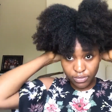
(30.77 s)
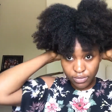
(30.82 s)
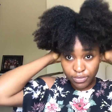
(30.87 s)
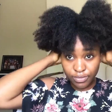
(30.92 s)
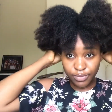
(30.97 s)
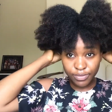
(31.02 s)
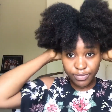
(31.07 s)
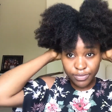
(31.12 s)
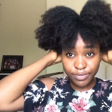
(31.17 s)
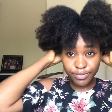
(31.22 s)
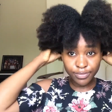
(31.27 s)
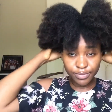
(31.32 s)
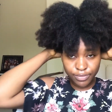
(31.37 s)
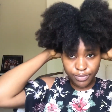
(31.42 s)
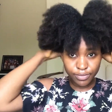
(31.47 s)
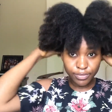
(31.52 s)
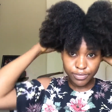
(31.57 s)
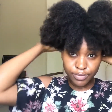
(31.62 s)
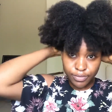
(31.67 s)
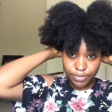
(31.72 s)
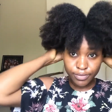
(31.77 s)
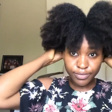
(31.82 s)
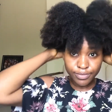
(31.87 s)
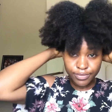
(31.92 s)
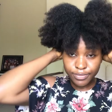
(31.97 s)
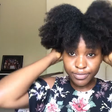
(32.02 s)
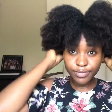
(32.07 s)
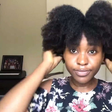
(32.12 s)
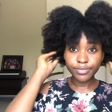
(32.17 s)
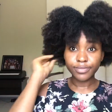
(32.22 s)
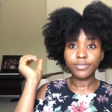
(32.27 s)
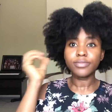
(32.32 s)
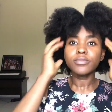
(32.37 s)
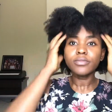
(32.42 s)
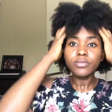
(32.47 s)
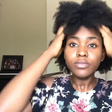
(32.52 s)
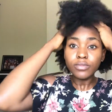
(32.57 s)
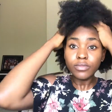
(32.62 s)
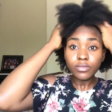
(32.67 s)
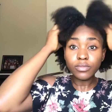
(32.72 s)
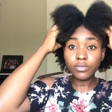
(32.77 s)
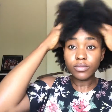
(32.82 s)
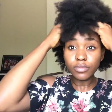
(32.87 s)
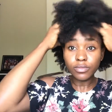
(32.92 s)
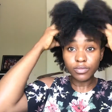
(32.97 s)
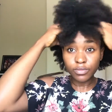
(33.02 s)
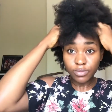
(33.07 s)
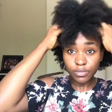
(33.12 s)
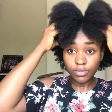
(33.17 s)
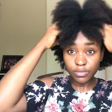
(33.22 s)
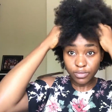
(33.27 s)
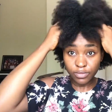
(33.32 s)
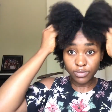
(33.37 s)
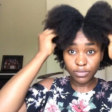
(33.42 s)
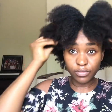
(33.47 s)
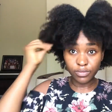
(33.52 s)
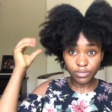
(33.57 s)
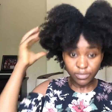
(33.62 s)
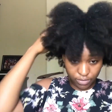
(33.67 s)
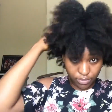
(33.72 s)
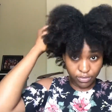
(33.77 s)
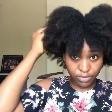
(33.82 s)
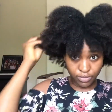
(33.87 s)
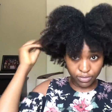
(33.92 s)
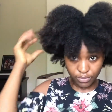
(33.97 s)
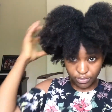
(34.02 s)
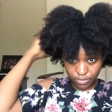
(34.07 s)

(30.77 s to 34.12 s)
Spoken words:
massage it in to just circulate it and